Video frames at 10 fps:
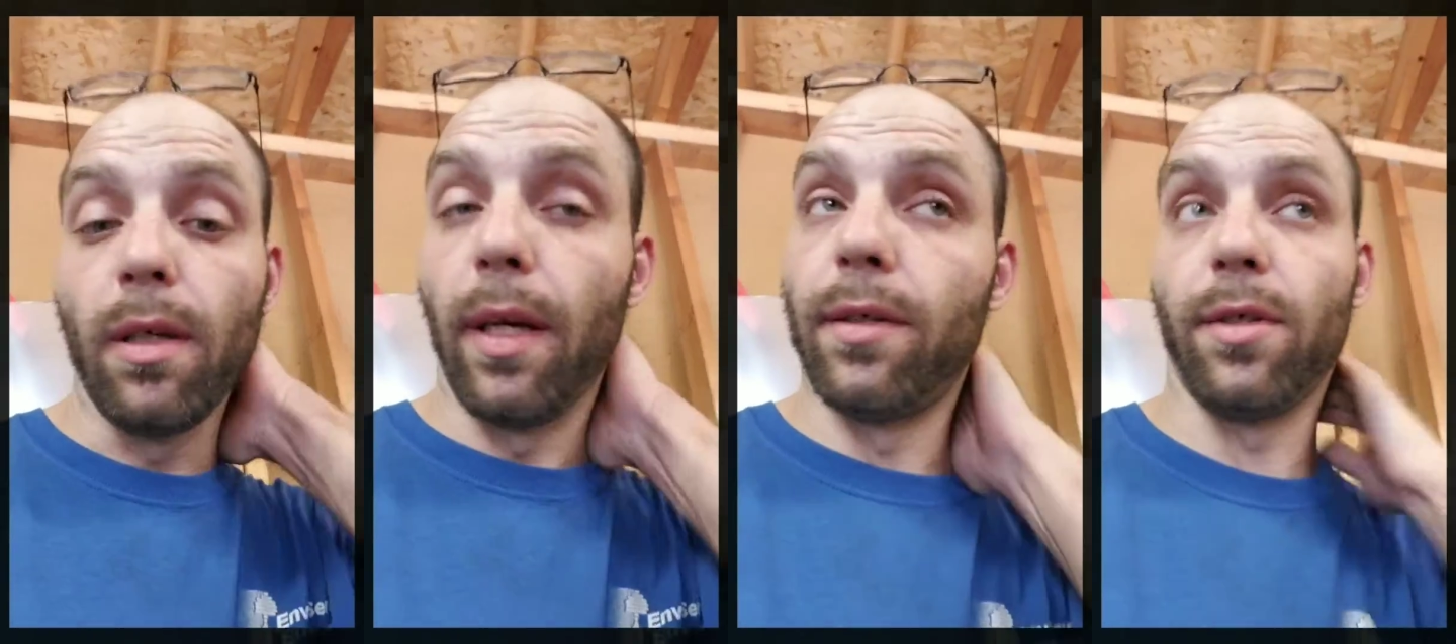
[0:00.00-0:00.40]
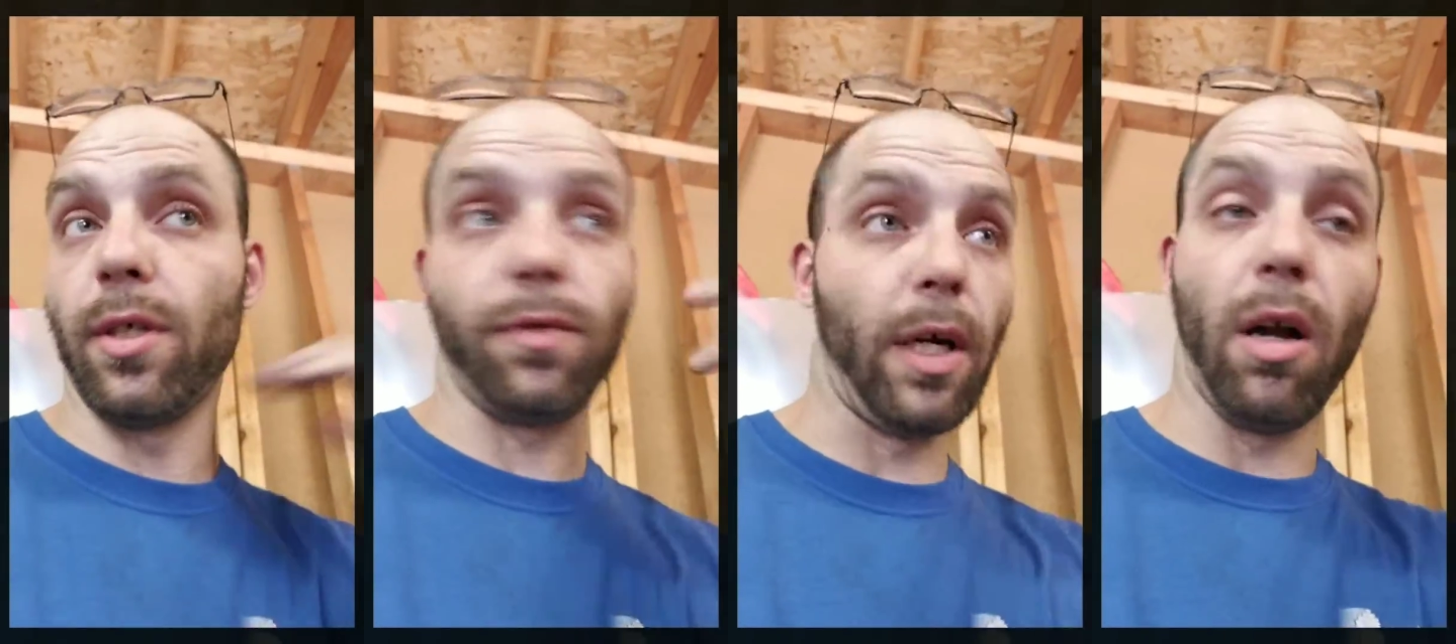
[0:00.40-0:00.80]
It's
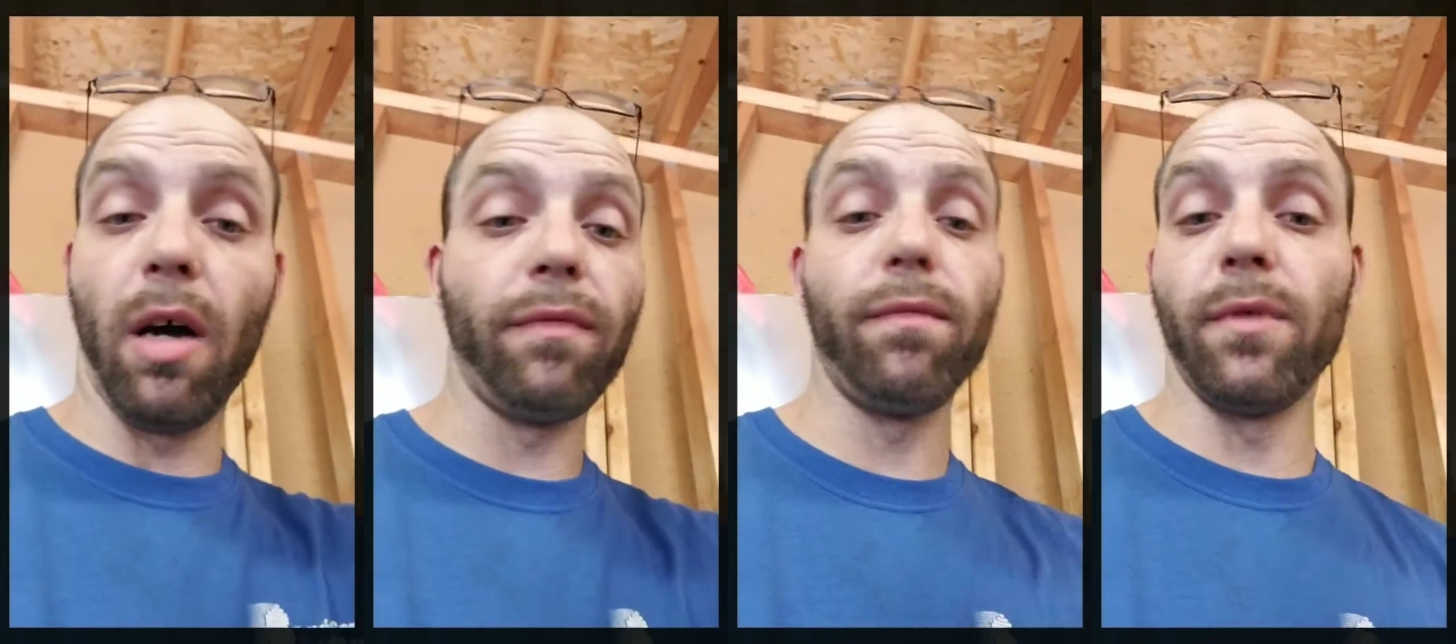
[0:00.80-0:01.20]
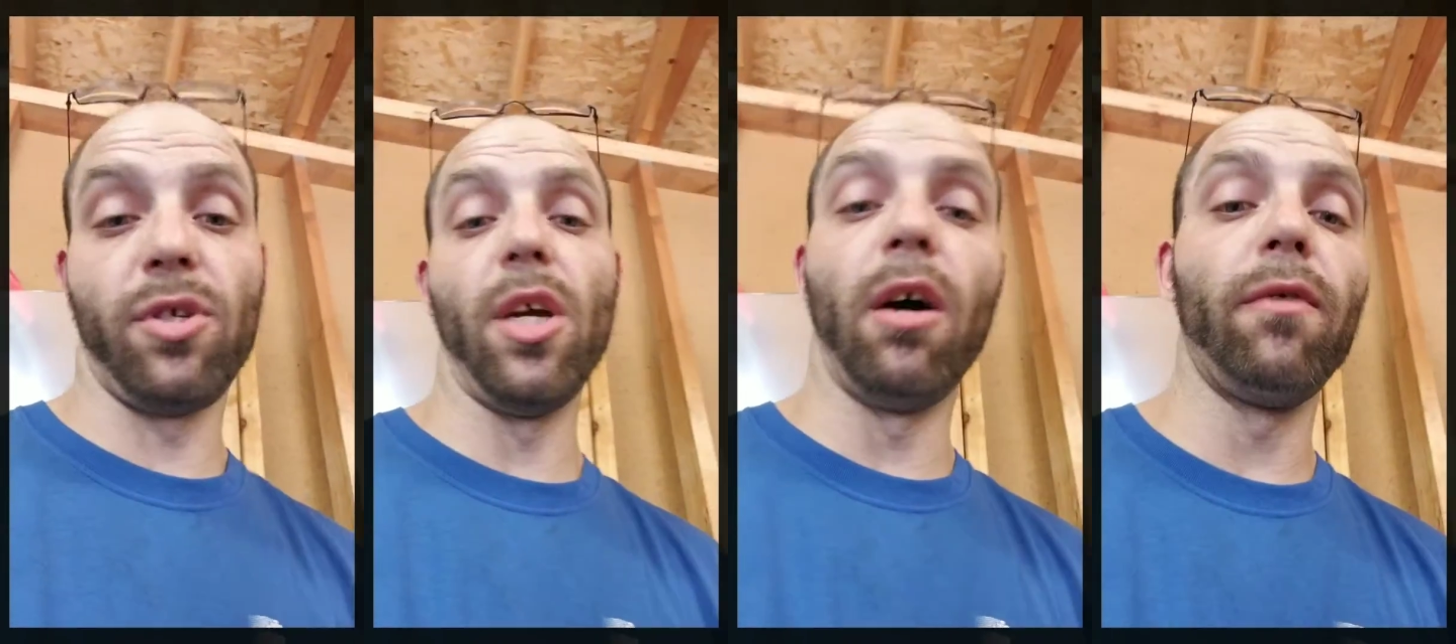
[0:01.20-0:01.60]
just right off the
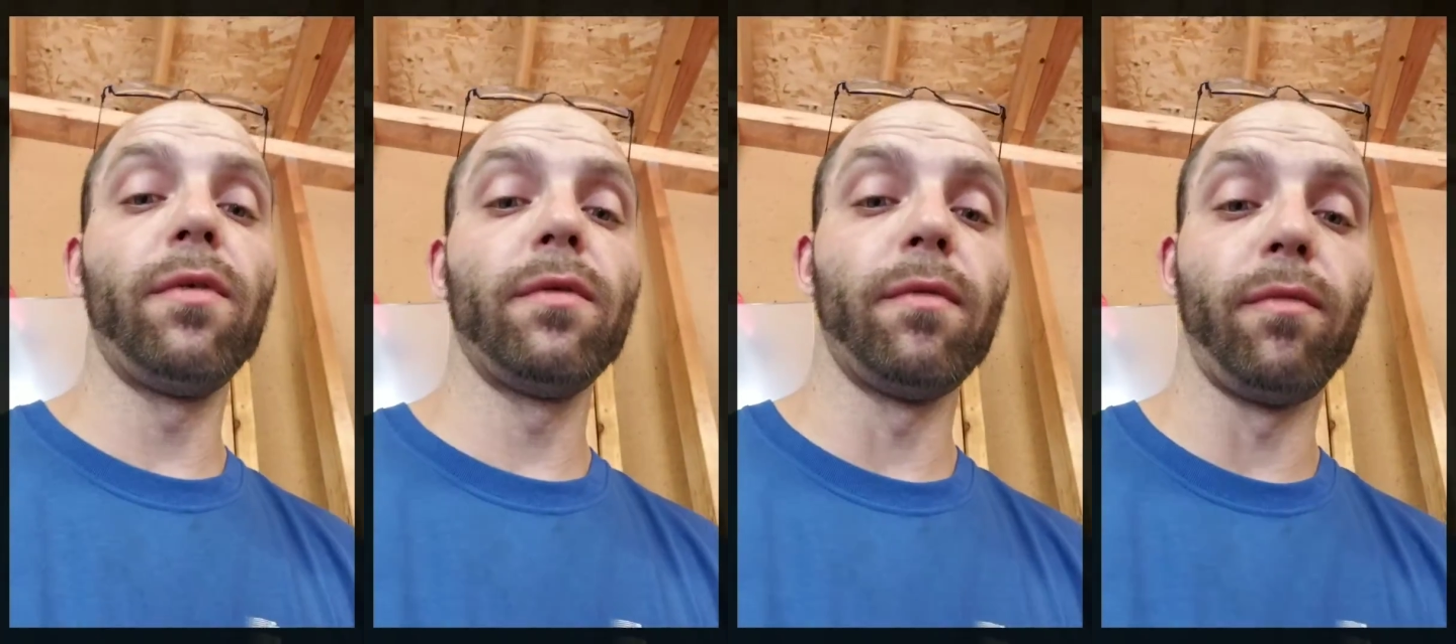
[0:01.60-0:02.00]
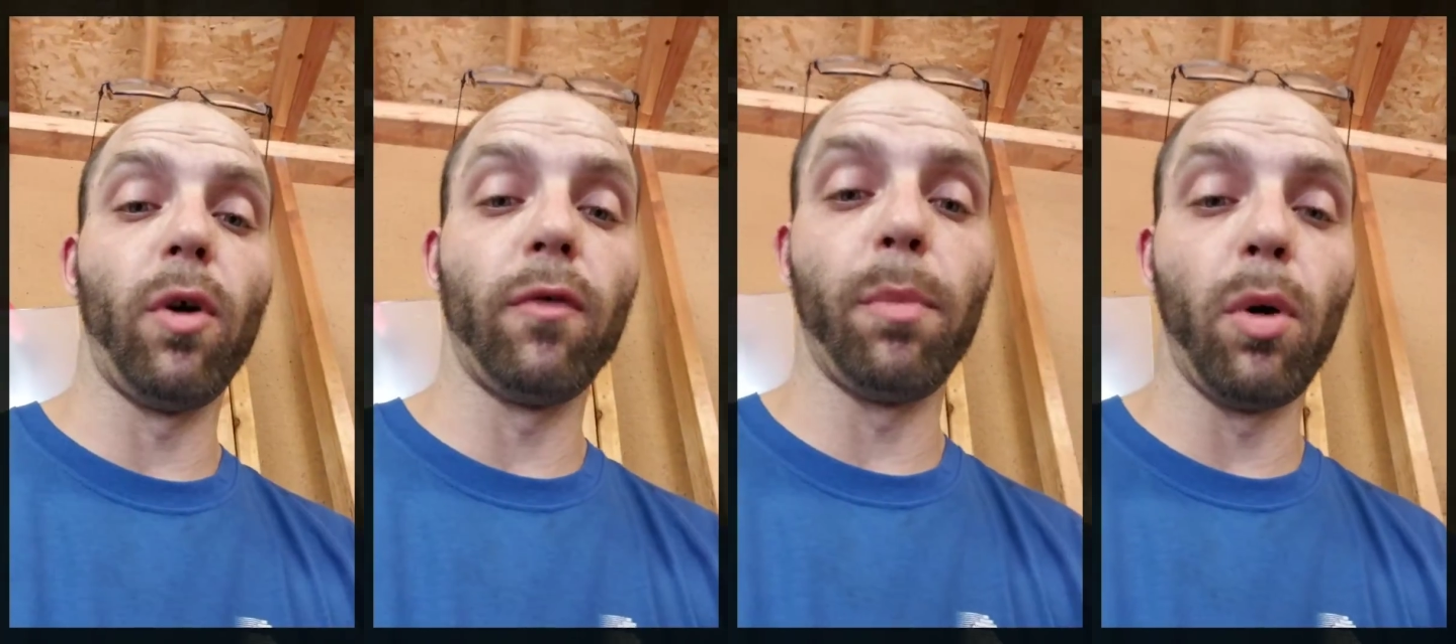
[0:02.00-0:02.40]
shelf from
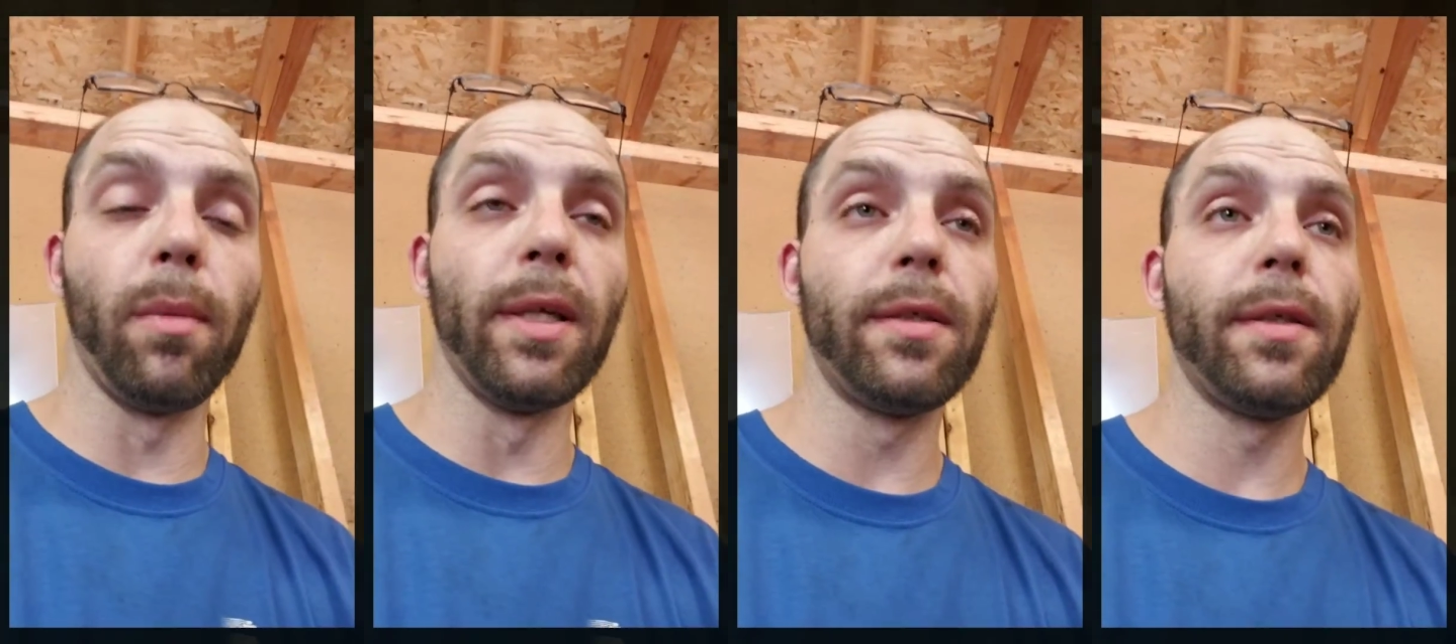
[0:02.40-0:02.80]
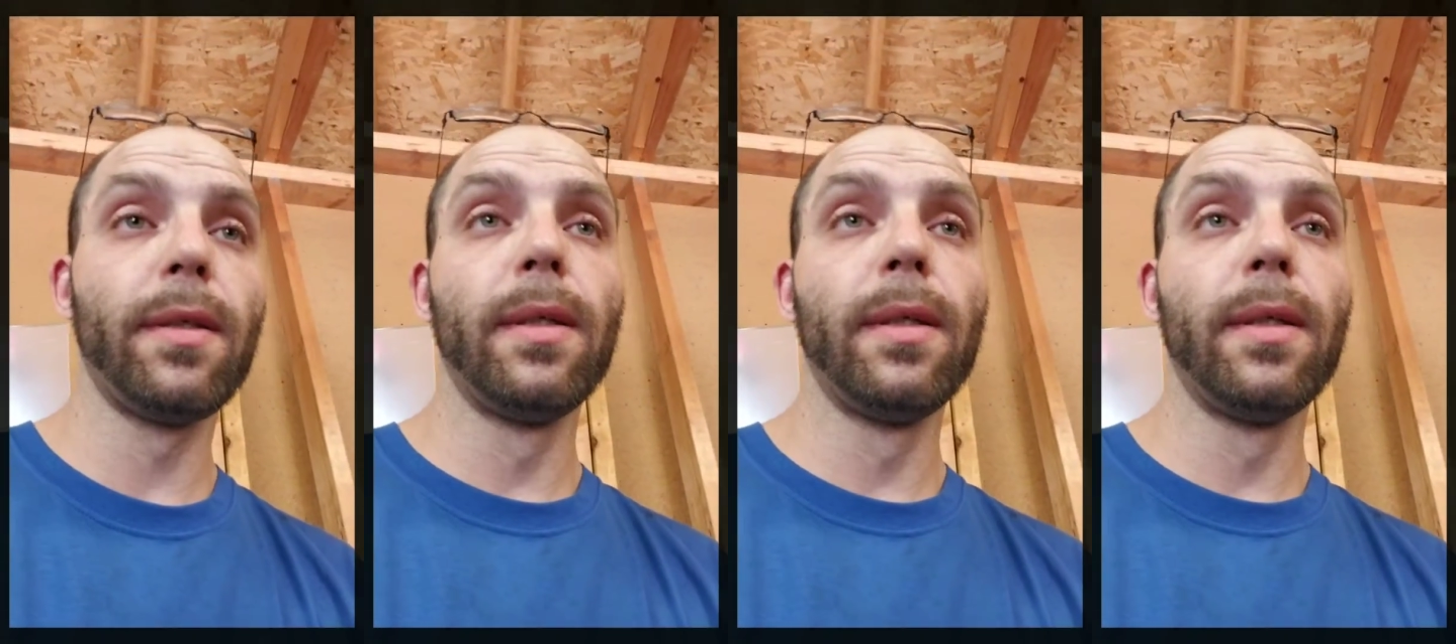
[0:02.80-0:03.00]
Ford Performance.